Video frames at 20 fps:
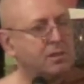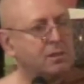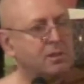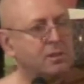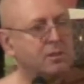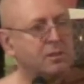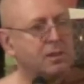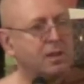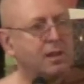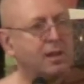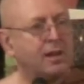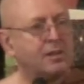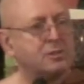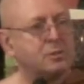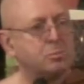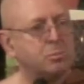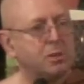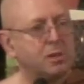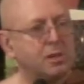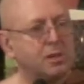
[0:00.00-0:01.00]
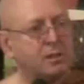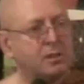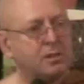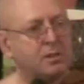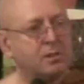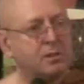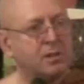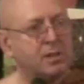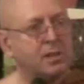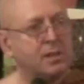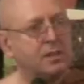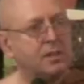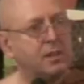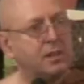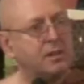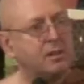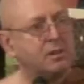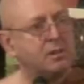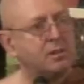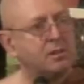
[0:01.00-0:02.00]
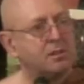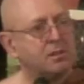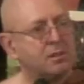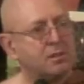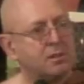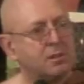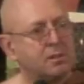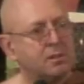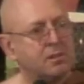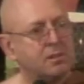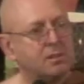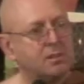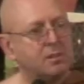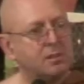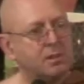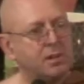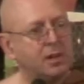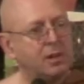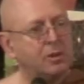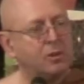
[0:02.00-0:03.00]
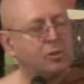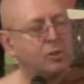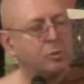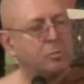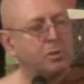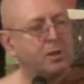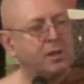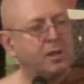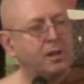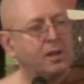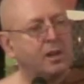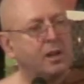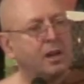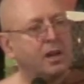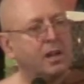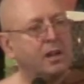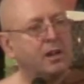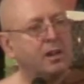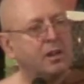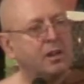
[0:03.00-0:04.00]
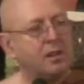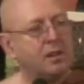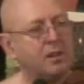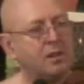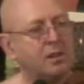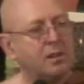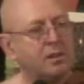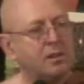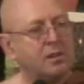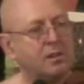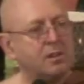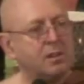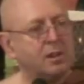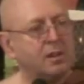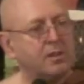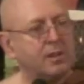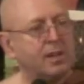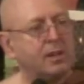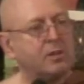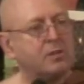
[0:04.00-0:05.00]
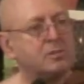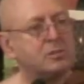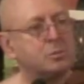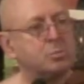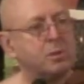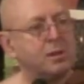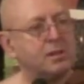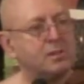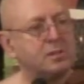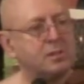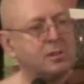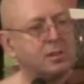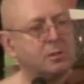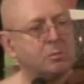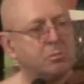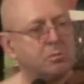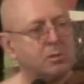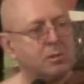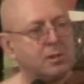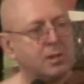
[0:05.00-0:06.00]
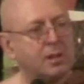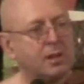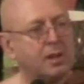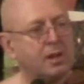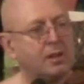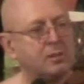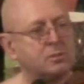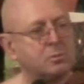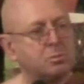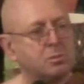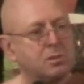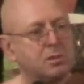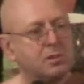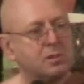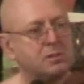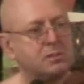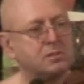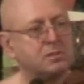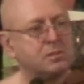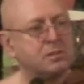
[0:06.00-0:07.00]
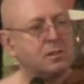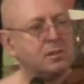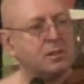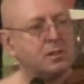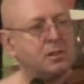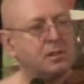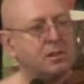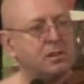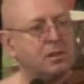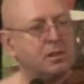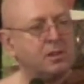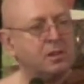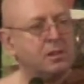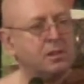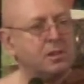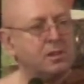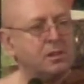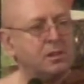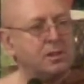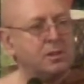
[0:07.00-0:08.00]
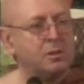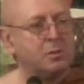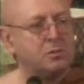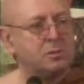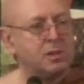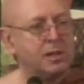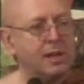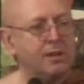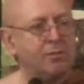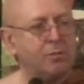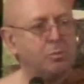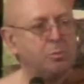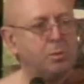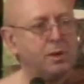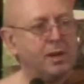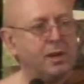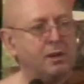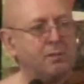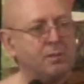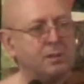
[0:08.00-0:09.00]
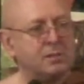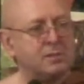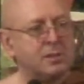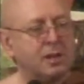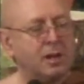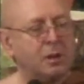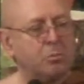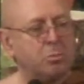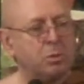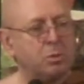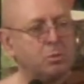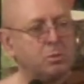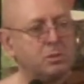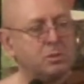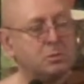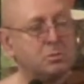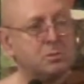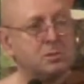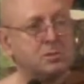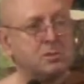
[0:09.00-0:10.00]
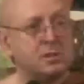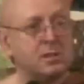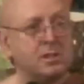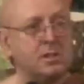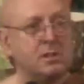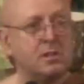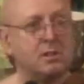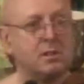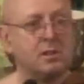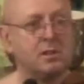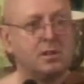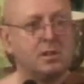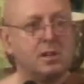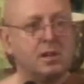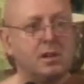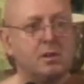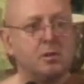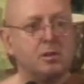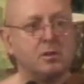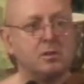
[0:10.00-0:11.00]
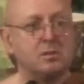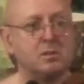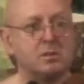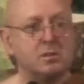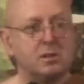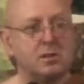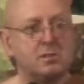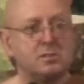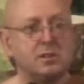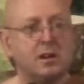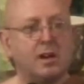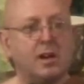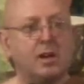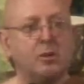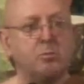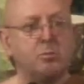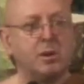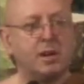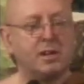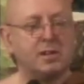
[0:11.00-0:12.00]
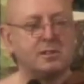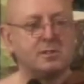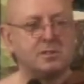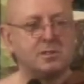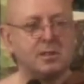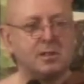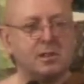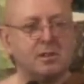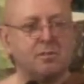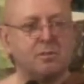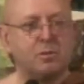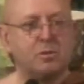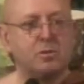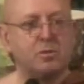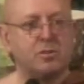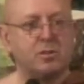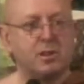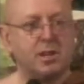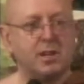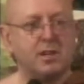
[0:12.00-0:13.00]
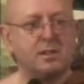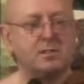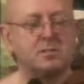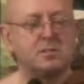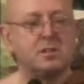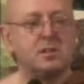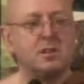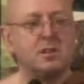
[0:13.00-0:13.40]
the last minute he did. He looked them in the eye, and they could speak to him, the last words. There was an even better example, which was in a Time magazine, of all things,